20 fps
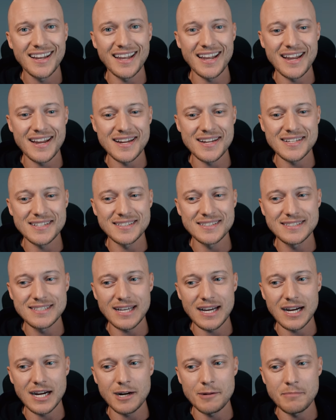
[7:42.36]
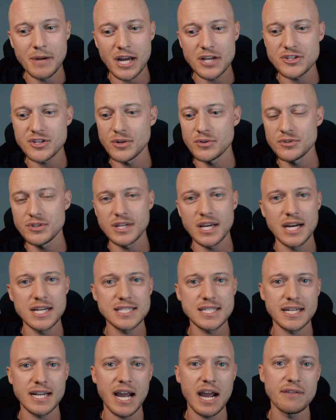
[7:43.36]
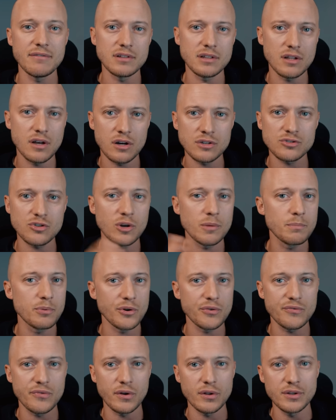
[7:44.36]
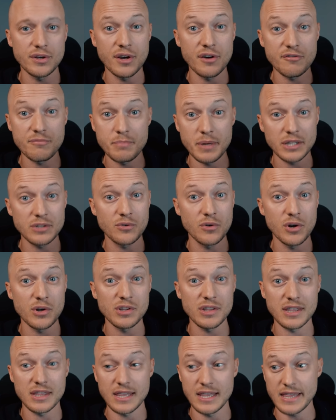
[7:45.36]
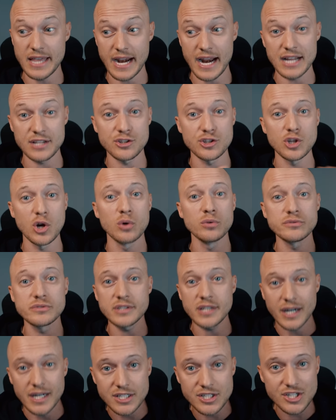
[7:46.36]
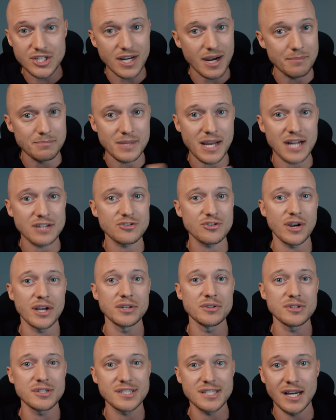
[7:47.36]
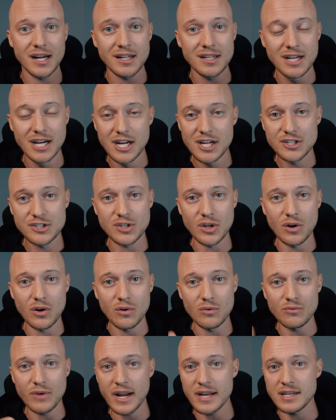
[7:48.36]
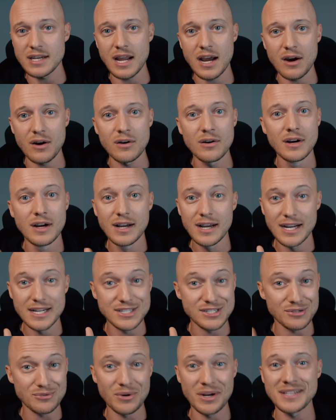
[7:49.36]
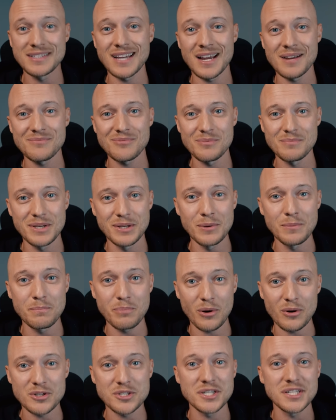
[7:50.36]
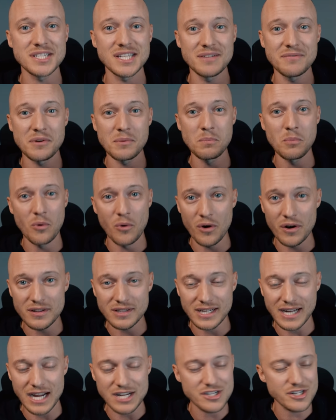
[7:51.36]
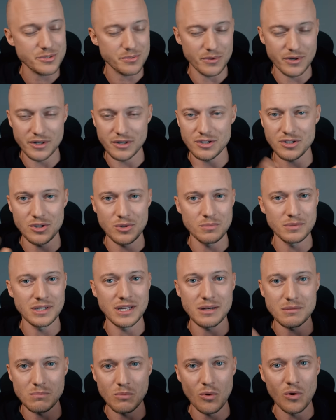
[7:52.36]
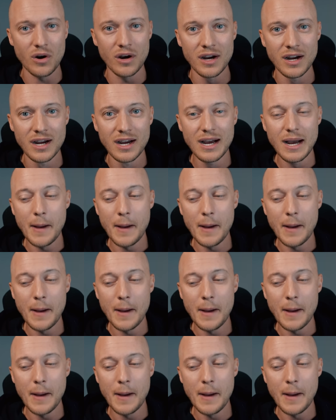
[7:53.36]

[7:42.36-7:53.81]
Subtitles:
And I showed you guys that I have a long-term portfolio of Bitcoin that I don't touch. I'm not trying to sell. So right now, it's a great time for me to purchase even more. Like, I just want to accumulate more.